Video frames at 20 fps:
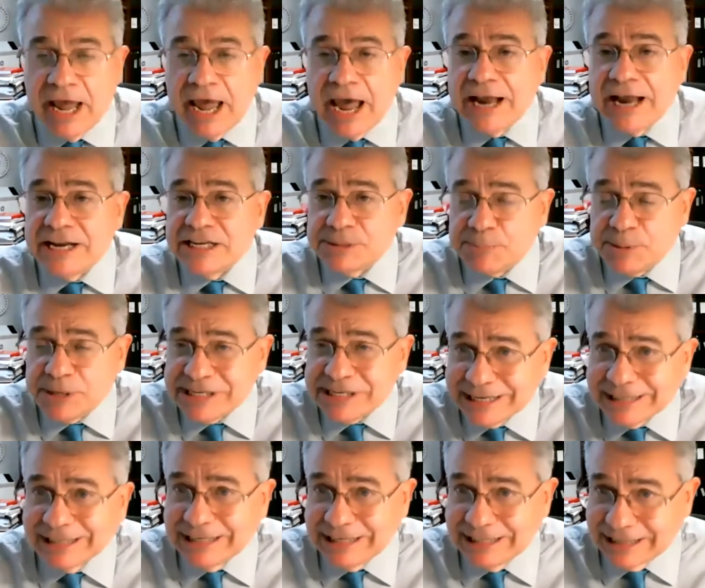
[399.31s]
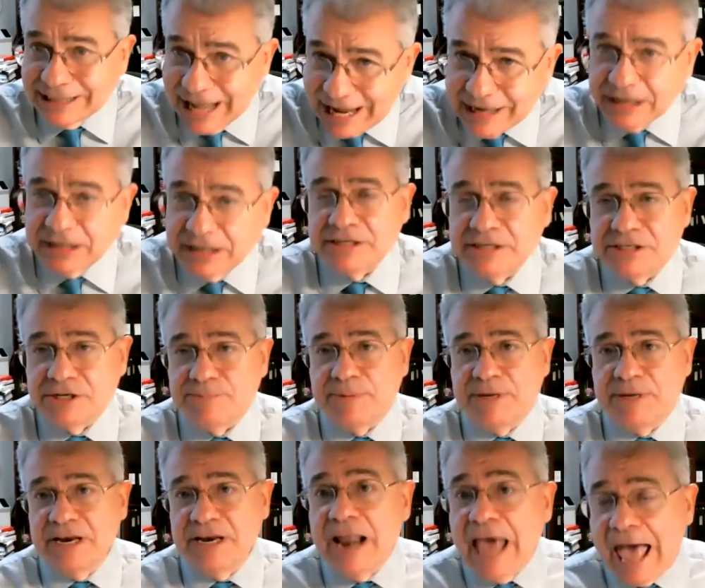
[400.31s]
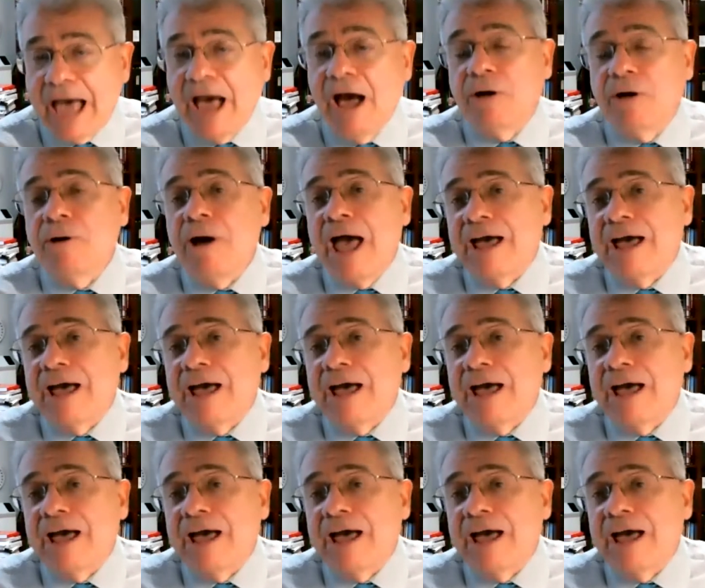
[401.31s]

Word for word: And it's particularly likely to be now